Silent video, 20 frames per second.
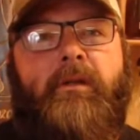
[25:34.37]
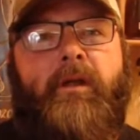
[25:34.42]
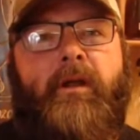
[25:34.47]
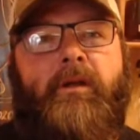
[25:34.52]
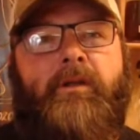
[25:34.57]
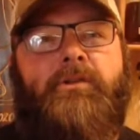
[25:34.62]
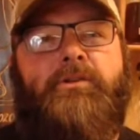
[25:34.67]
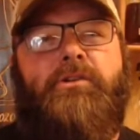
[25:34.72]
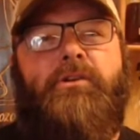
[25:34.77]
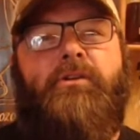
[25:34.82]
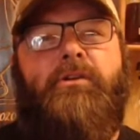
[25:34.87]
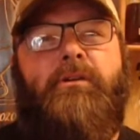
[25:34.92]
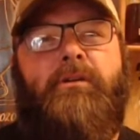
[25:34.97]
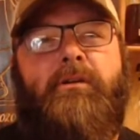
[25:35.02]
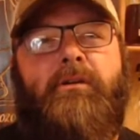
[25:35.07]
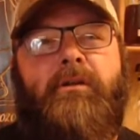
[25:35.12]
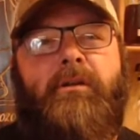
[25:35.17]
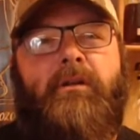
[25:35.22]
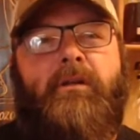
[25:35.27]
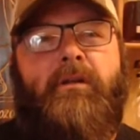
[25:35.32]
Are you
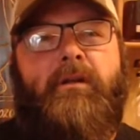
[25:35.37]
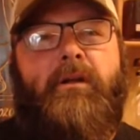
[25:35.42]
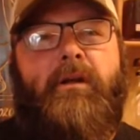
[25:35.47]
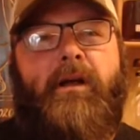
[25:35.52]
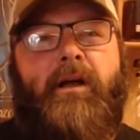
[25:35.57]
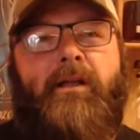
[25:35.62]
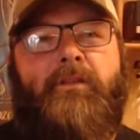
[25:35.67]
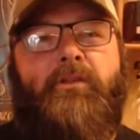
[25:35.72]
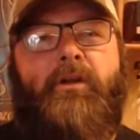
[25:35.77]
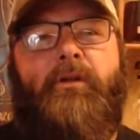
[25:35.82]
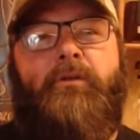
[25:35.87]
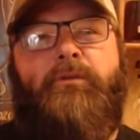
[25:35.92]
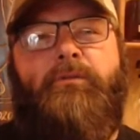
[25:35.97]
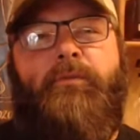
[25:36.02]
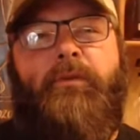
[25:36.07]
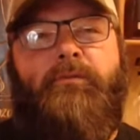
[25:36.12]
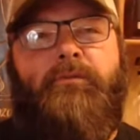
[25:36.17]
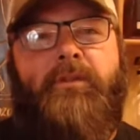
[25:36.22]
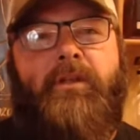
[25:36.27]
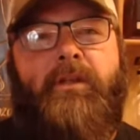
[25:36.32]
sure? I thought it
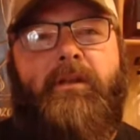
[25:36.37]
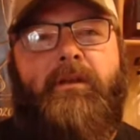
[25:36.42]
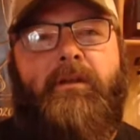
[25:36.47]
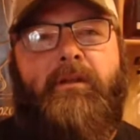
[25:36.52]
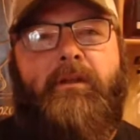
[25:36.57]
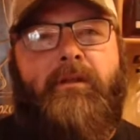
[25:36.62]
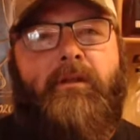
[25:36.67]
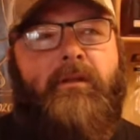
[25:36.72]
was 15.